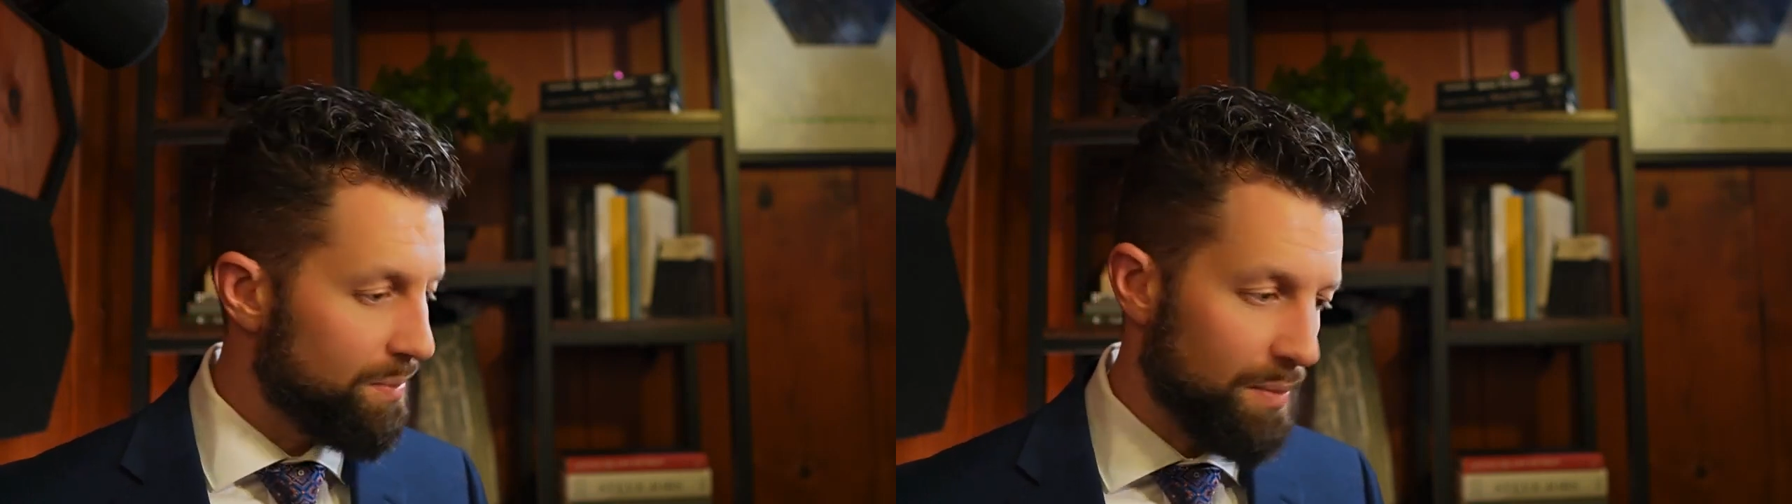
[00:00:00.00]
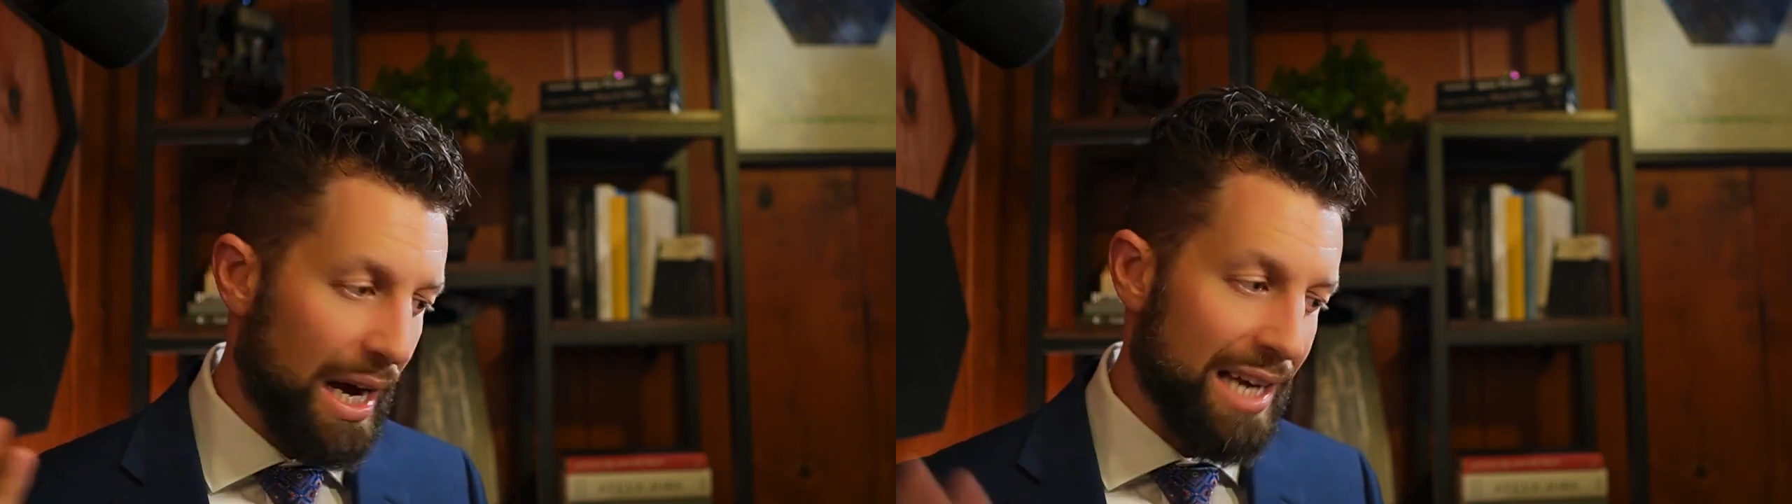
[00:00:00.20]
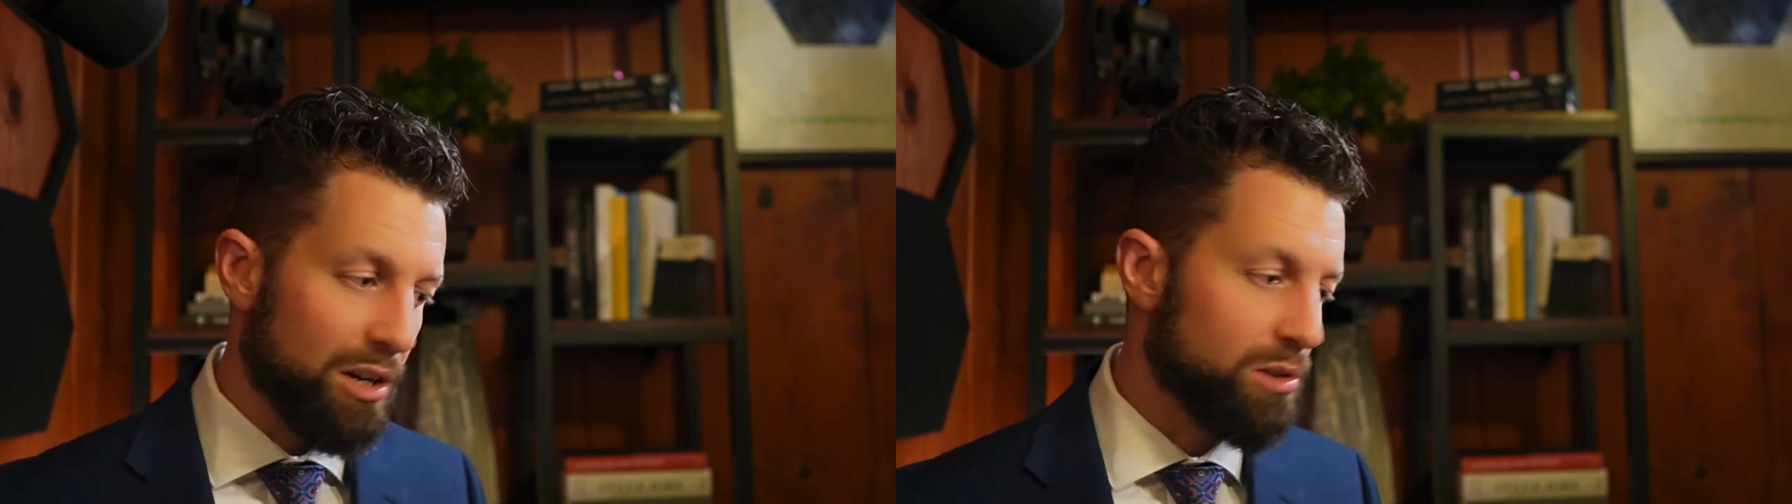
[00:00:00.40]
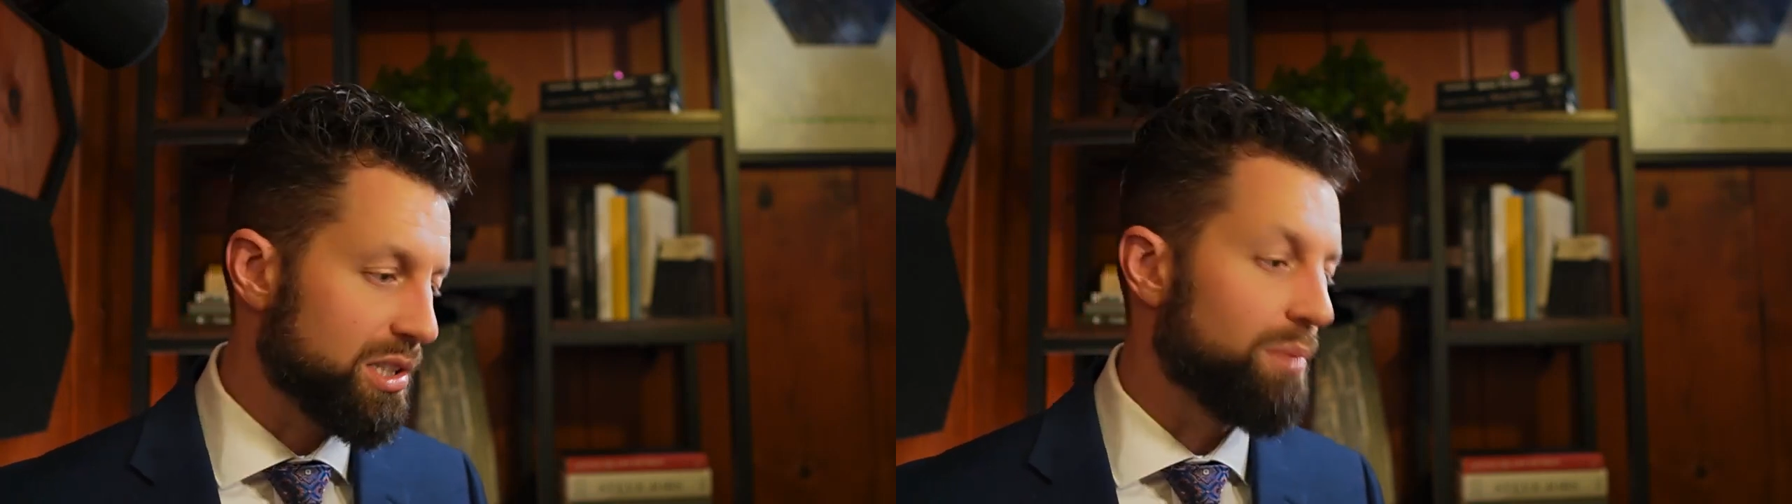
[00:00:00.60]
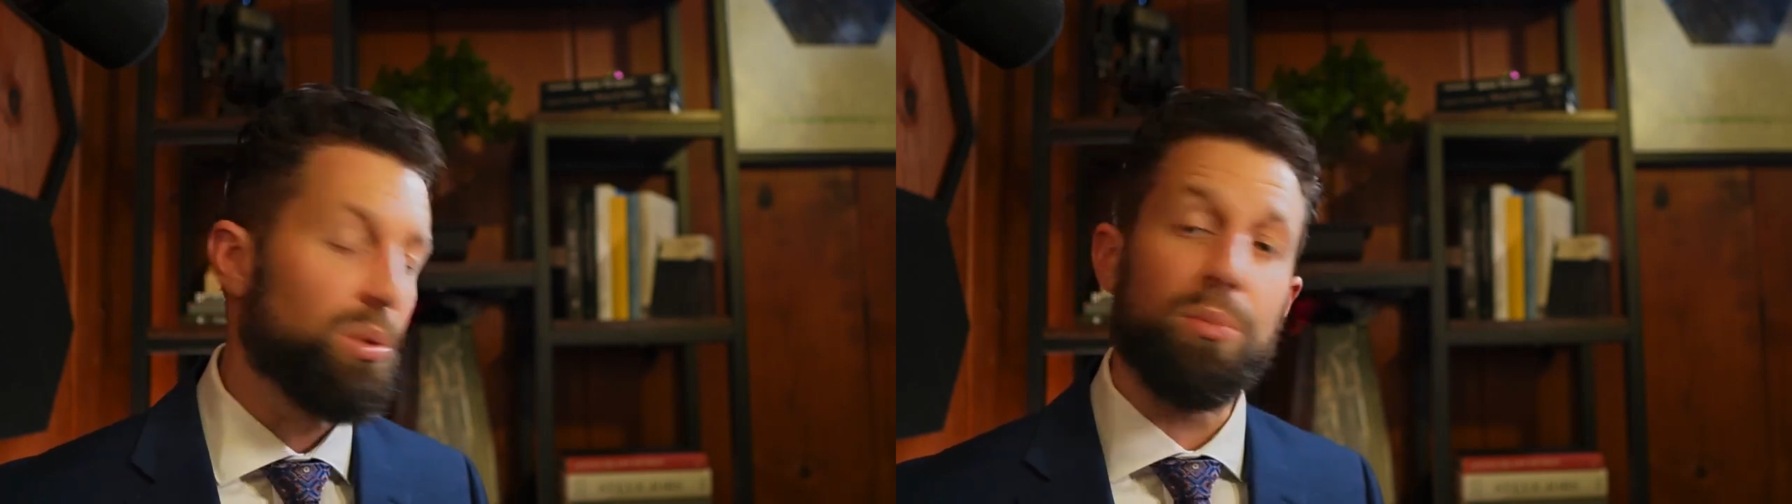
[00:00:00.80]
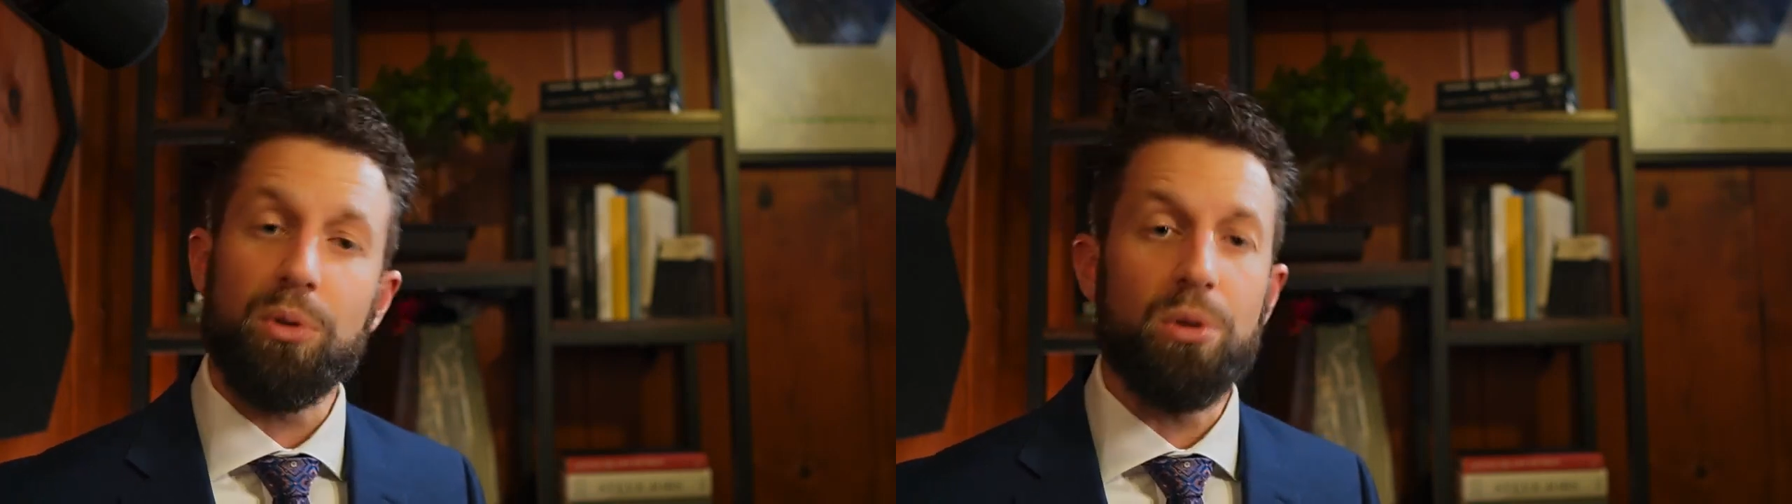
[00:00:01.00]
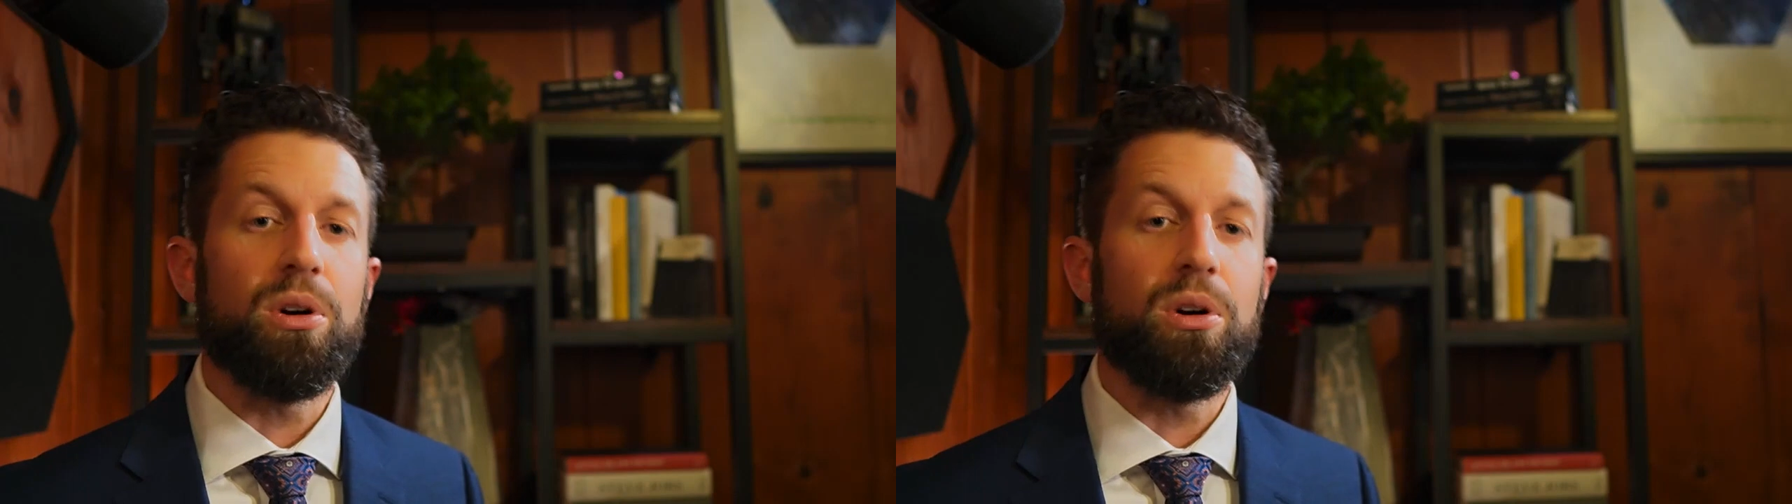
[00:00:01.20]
I know some people who